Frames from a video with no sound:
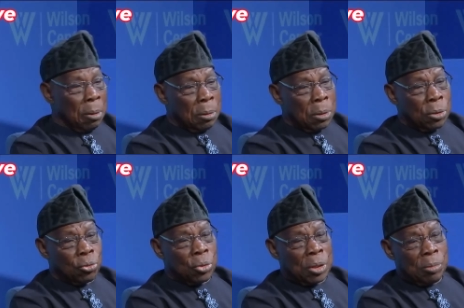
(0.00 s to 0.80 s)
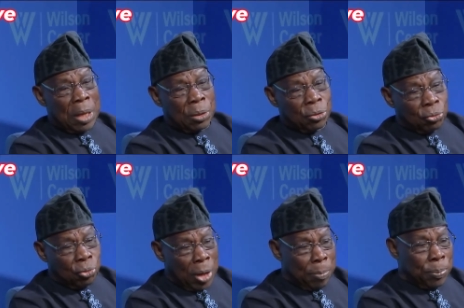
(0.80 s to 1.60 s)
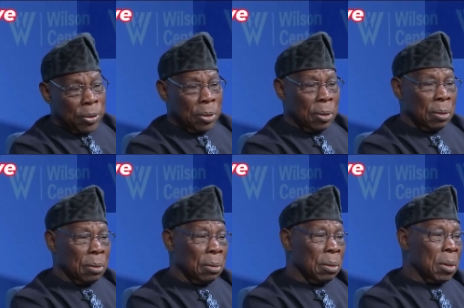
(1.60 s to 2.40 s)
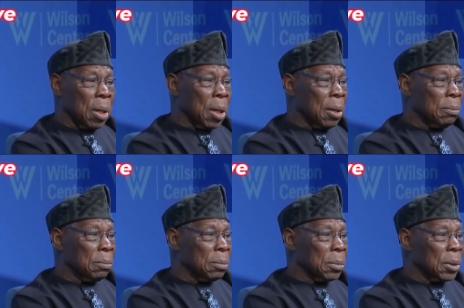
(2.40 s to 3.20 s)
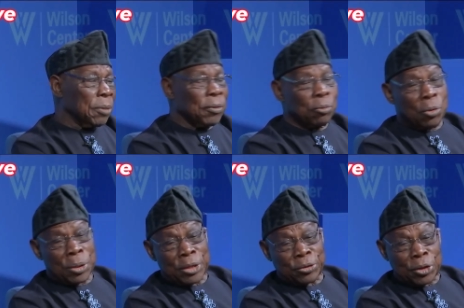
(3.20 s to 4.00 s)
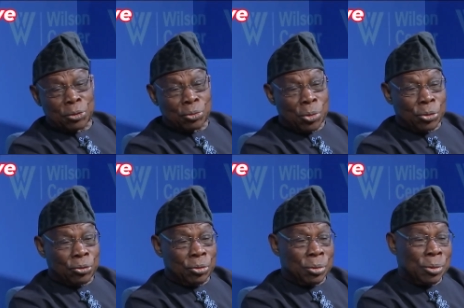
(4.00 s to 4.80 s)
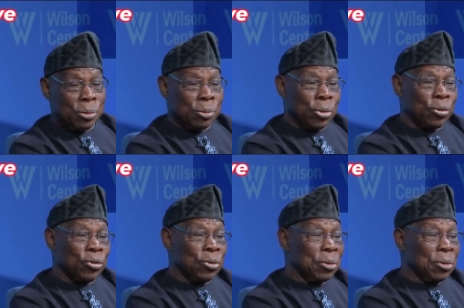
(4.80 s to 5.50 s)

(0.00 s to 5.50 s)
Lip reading: Not only were not too happy, even what they said to us was